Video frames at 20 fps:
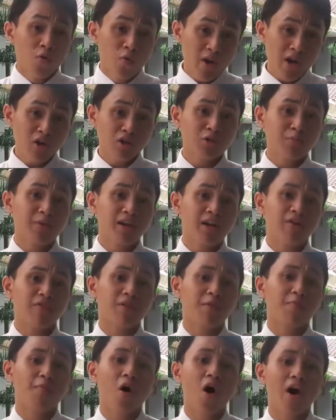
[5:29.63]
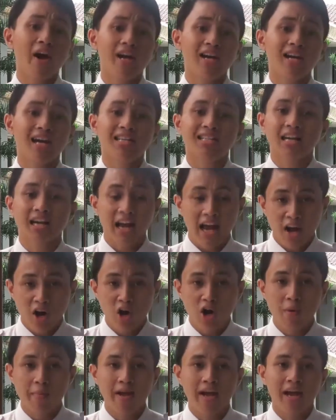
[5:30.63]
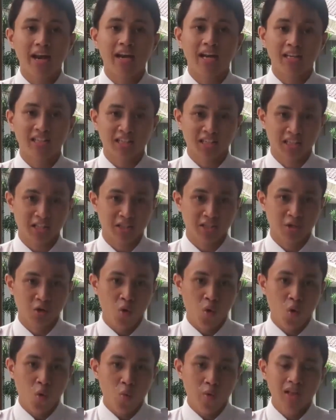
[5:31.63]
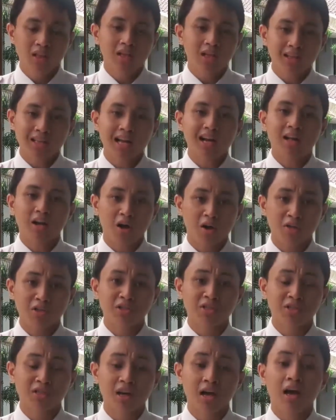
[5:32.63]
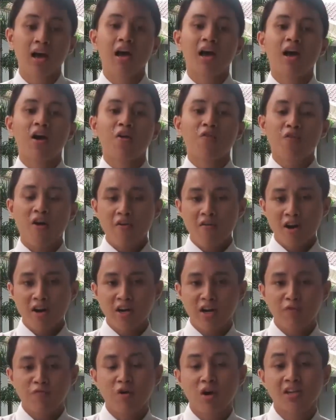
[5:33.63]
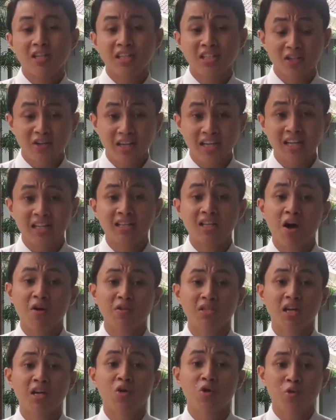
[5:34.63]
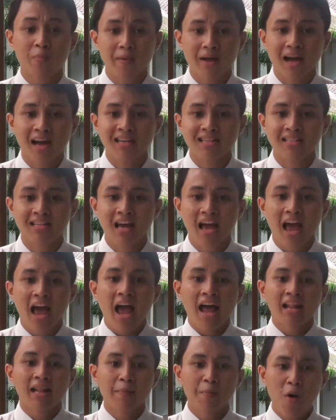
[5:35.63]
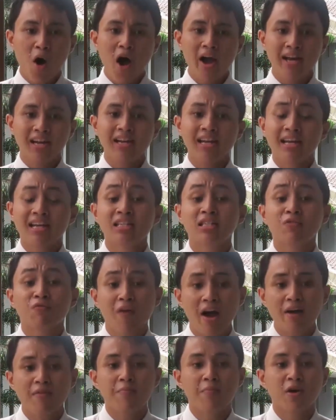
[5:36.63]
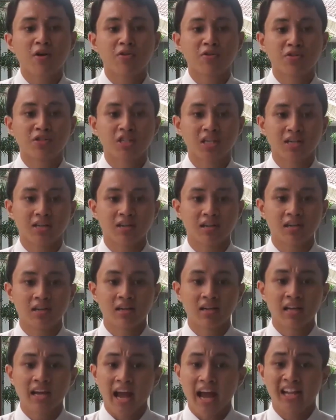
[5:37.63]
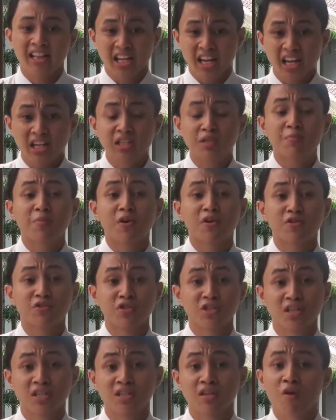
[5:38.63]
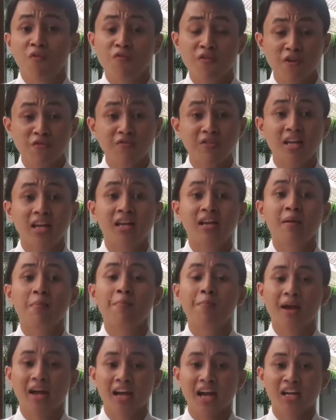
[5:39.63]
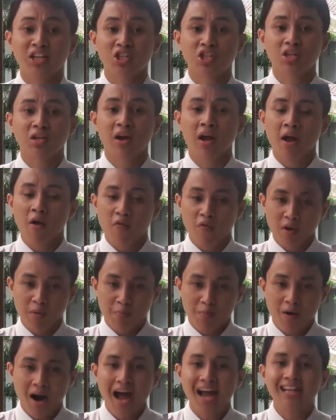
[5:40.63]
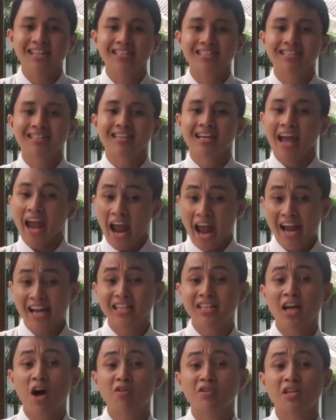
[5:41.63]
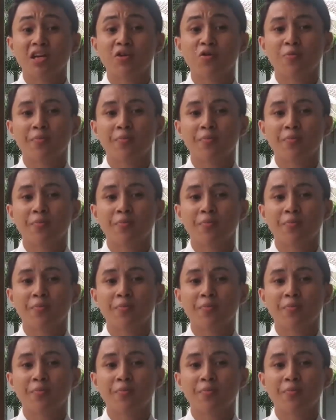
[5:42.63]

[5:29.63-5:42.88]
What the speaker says: We use break-even point as an economic analysis. With total cost 543,000 rupiahs, the point is 5 production and each produces 15 package with price 8,000